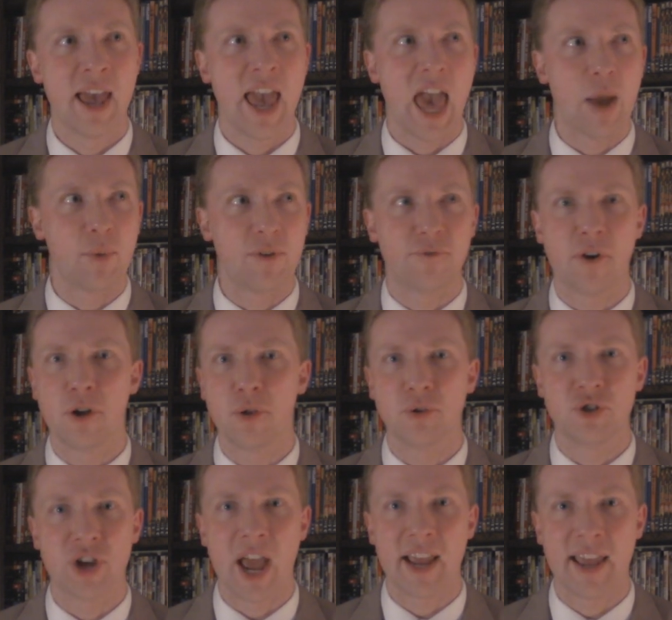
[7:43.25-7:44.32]
and we follow
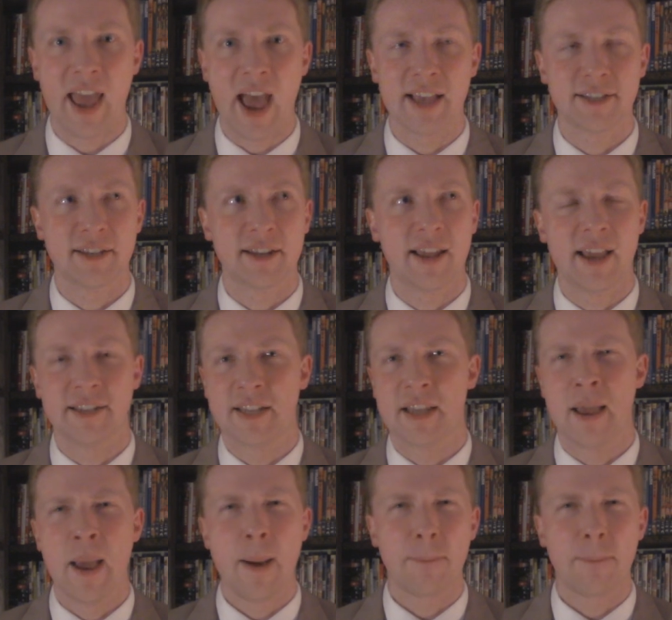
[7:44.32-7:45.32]
Jack Cassidy as he